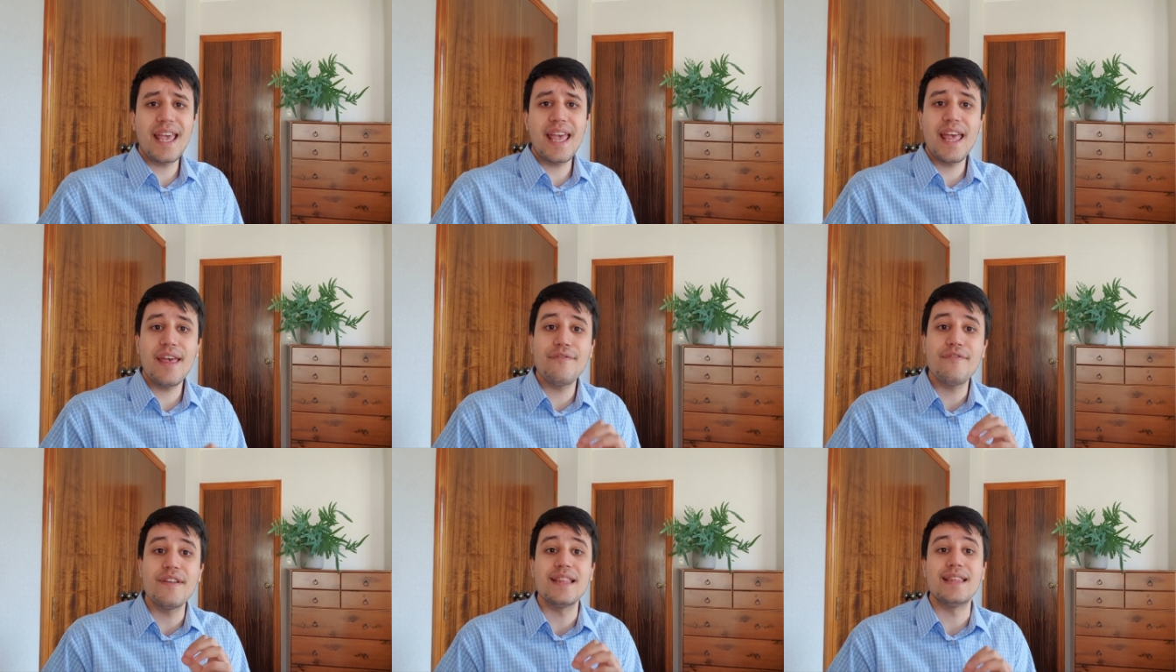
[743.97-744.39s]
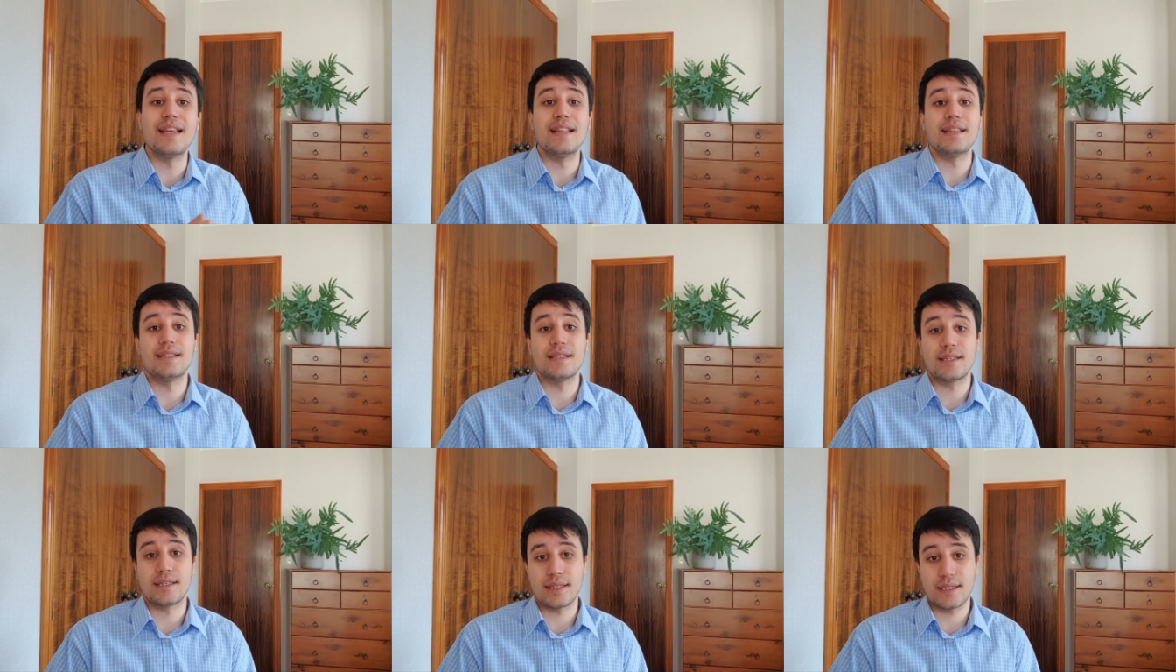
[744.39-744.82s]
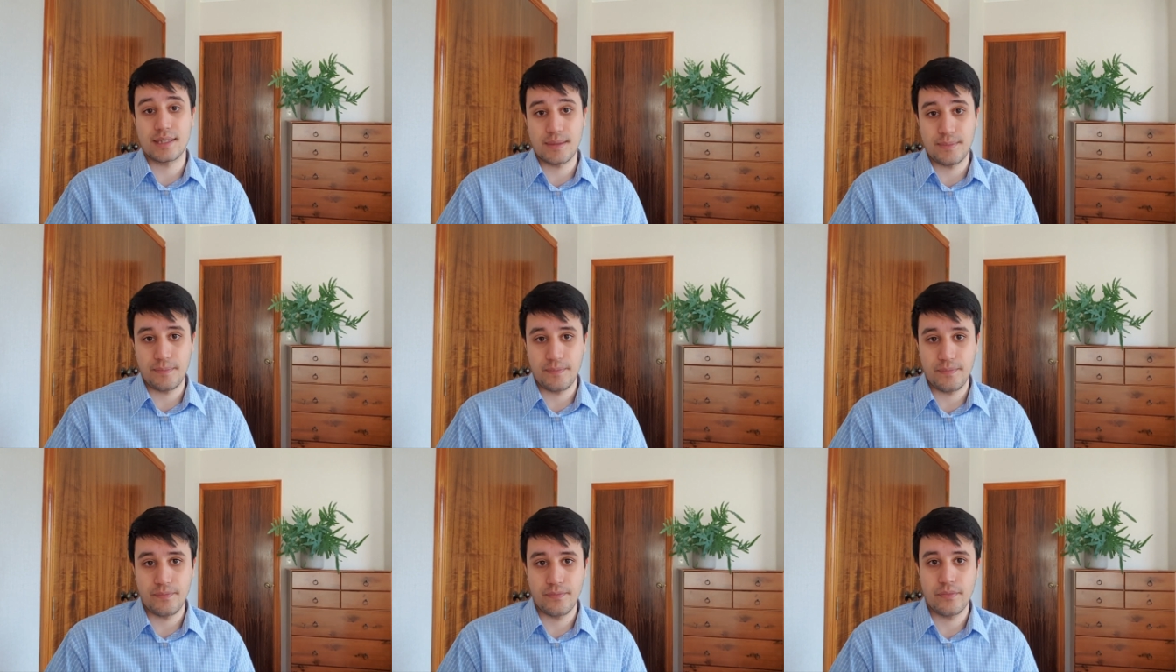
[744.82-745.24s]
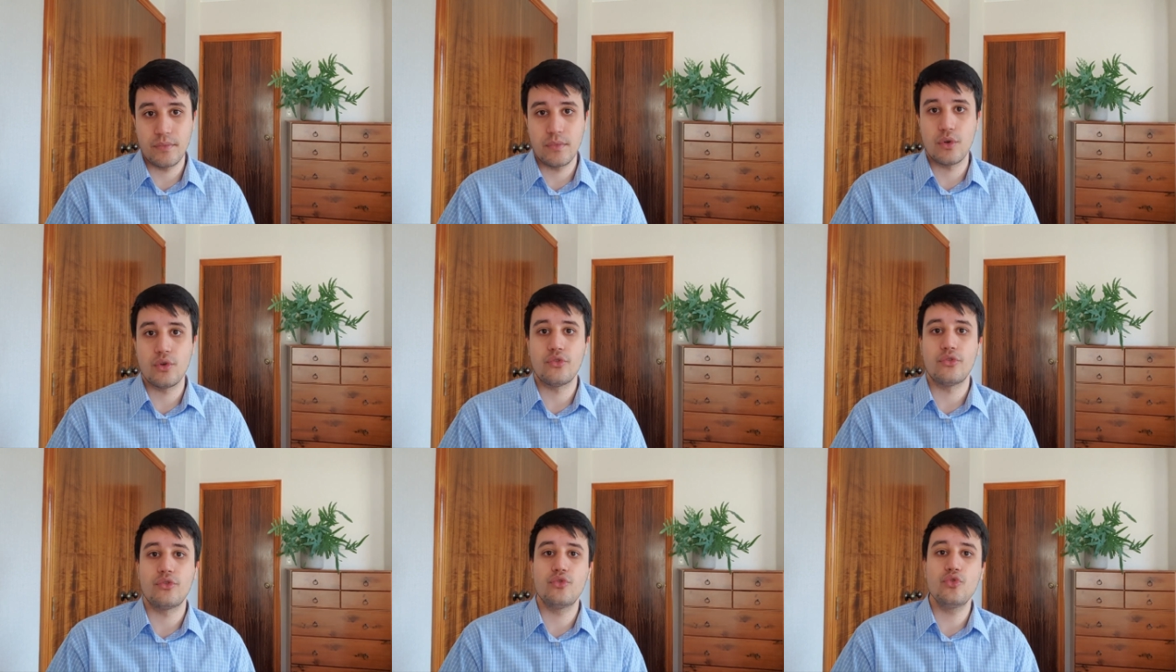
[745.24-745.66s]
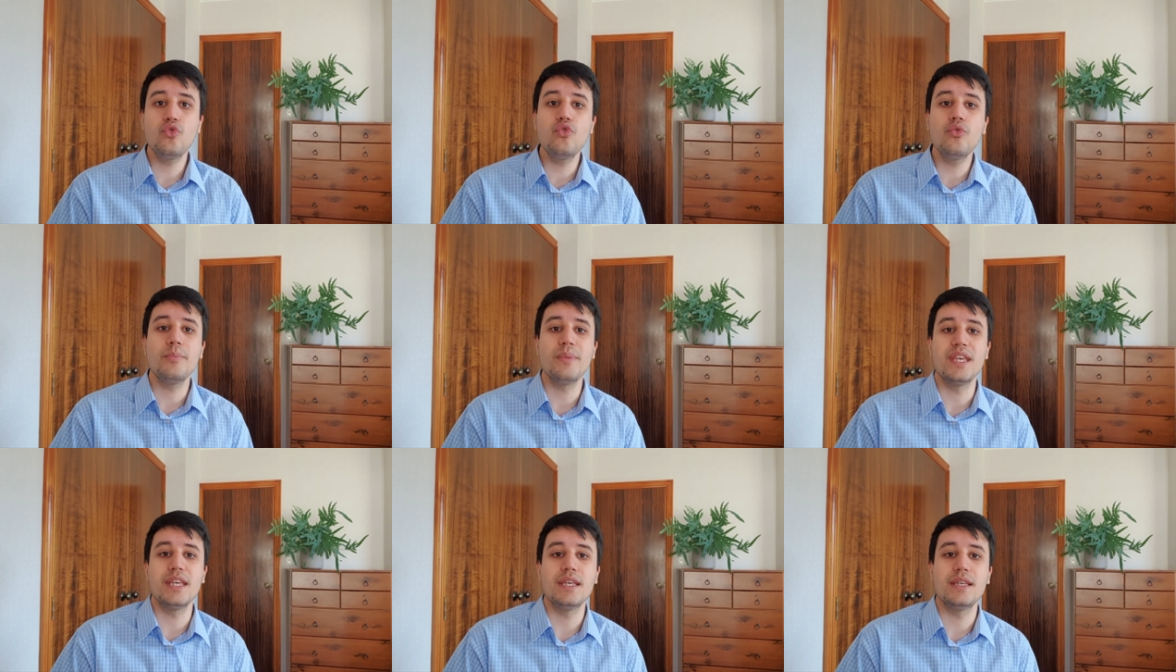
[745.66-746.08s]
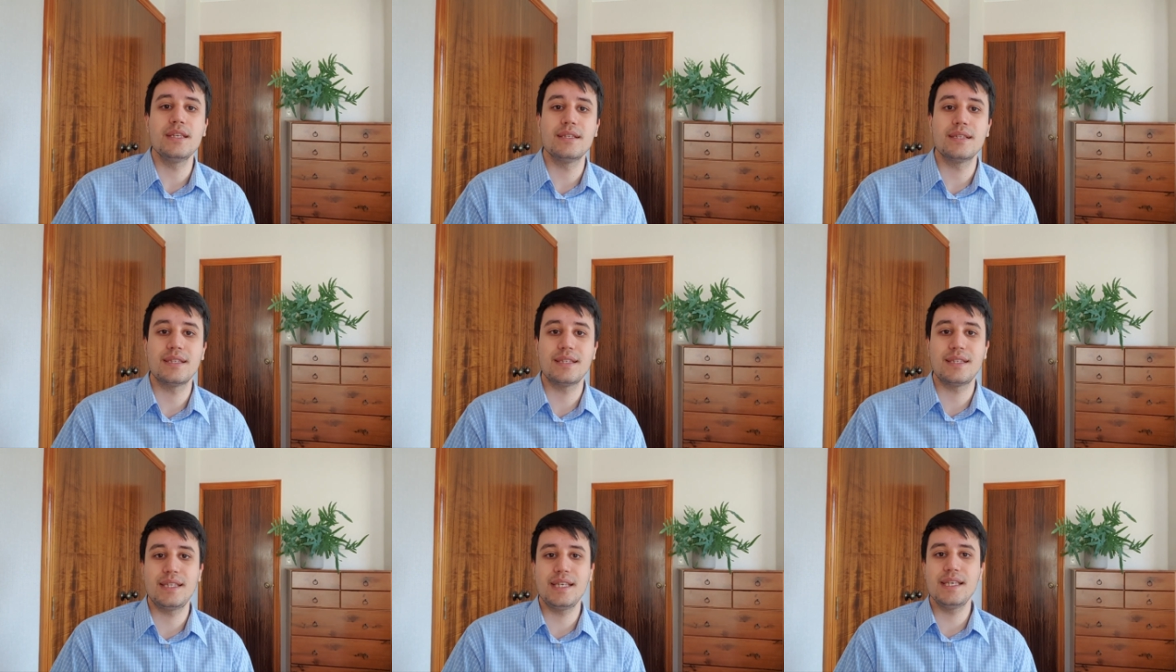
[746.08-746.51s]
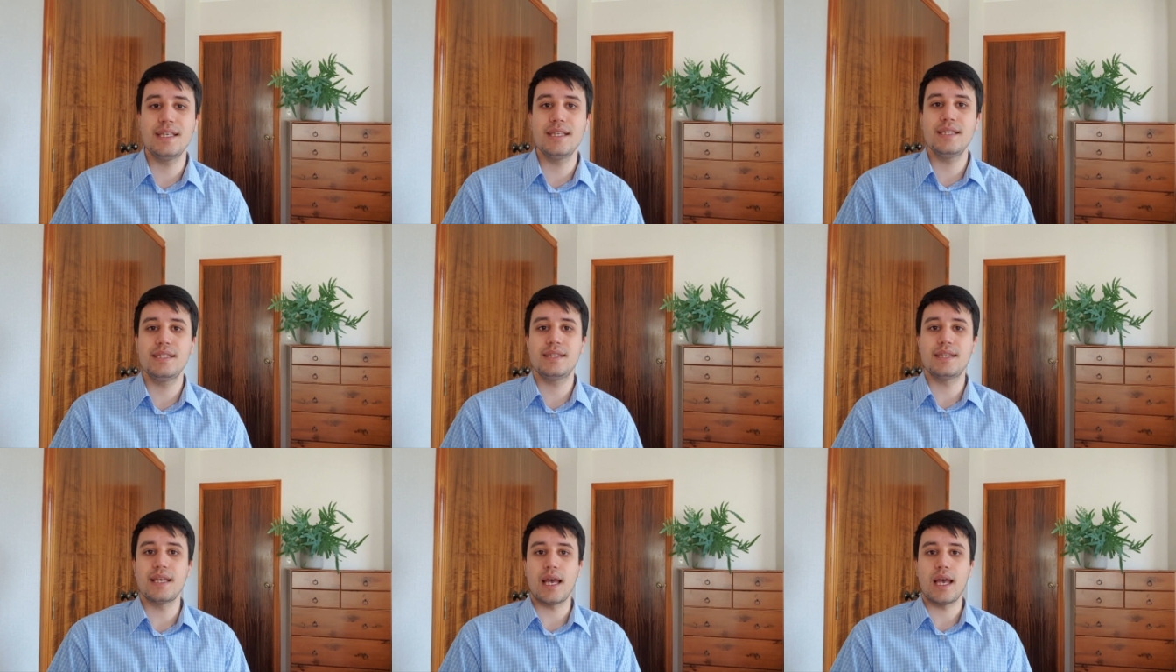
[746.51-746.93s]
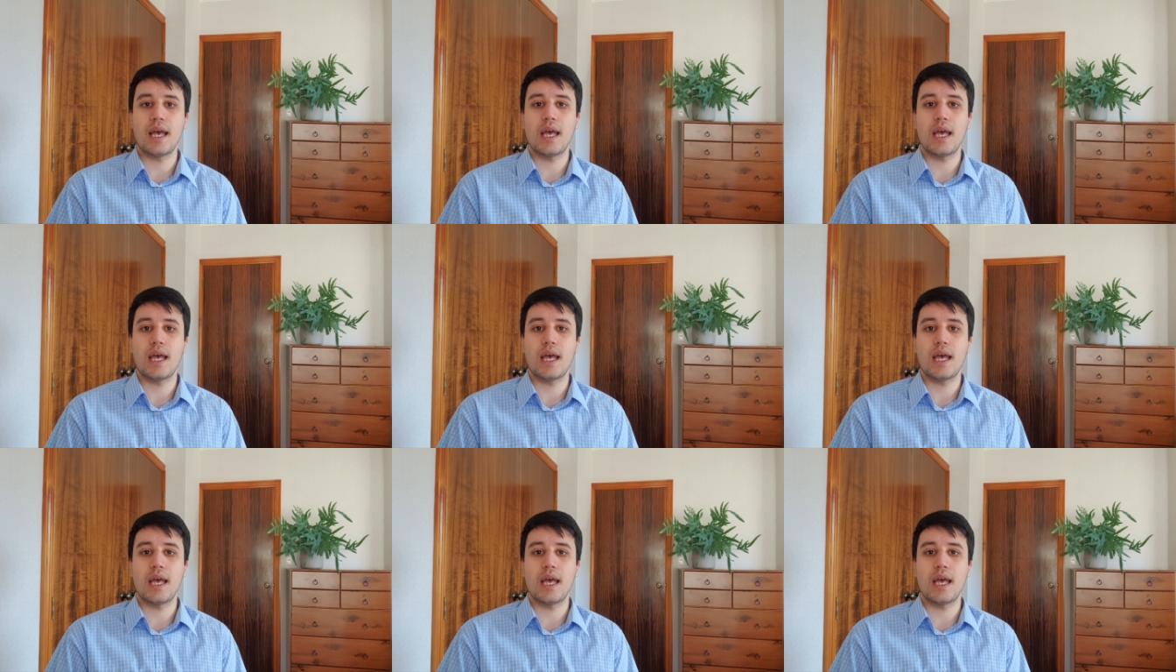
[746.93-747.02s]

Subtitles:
evidence Rumi sees